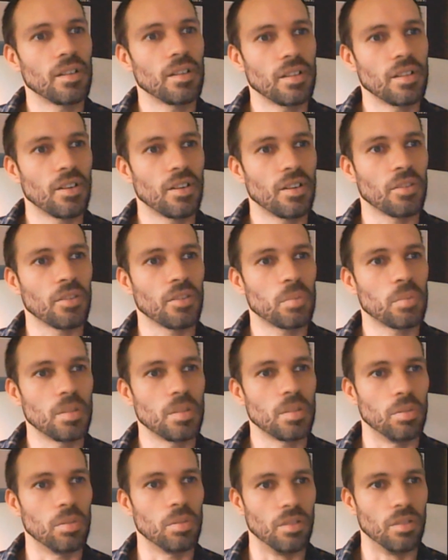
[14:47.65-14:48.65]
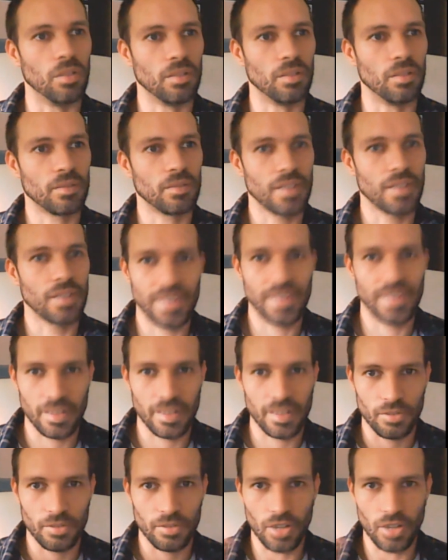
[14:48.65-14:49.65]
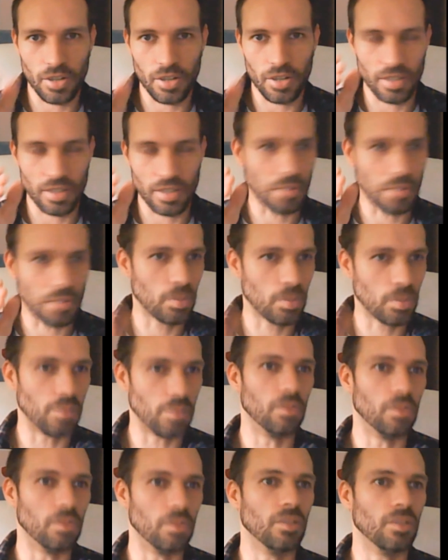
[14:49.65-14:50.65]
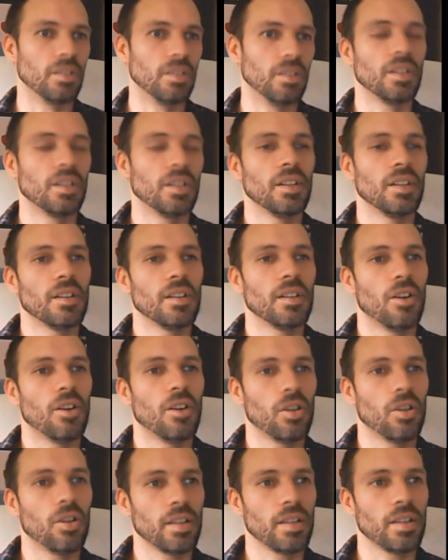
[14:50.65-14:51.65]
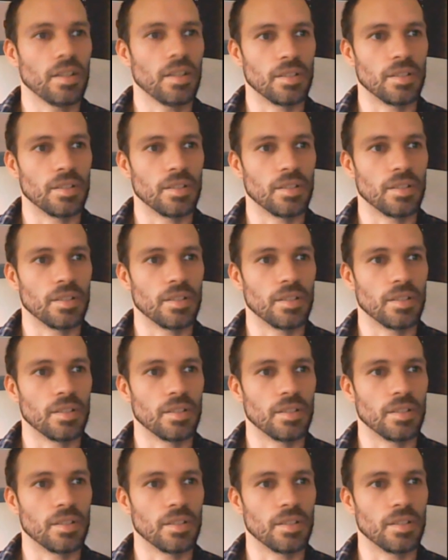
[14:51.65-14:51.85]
on people, targeting people on land.